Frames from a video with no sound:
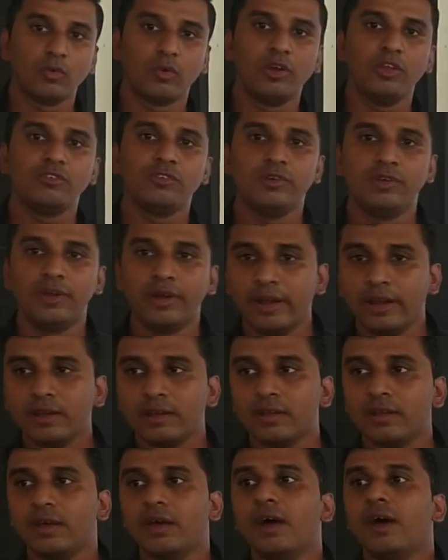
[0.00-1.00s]
One is
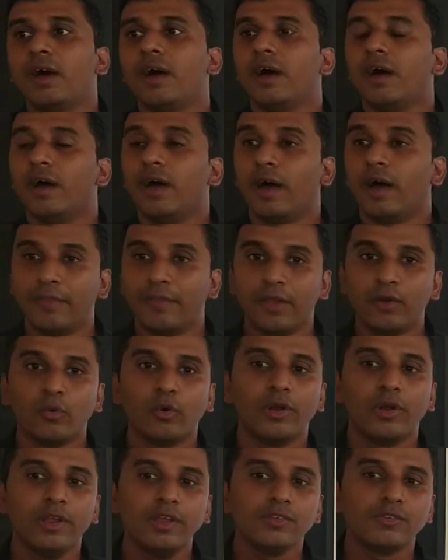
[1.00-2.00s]
direct, other
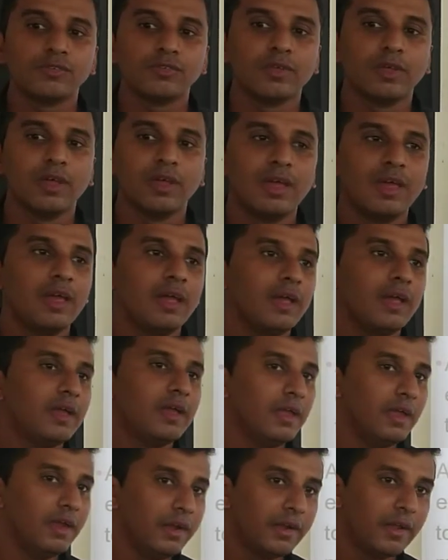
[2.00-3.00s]
one is
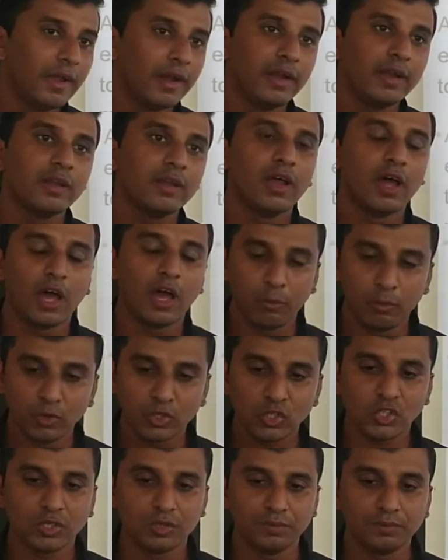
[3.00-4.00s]
indirect
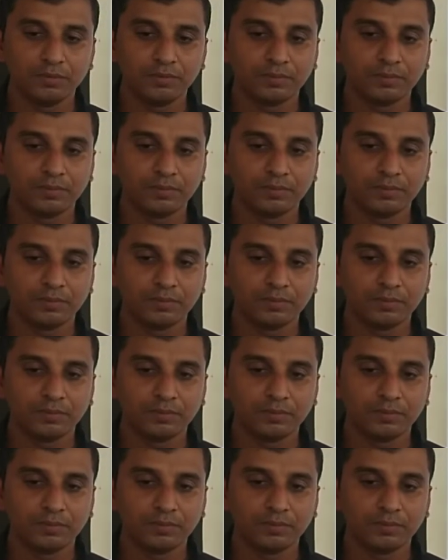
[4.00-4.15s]
abortion.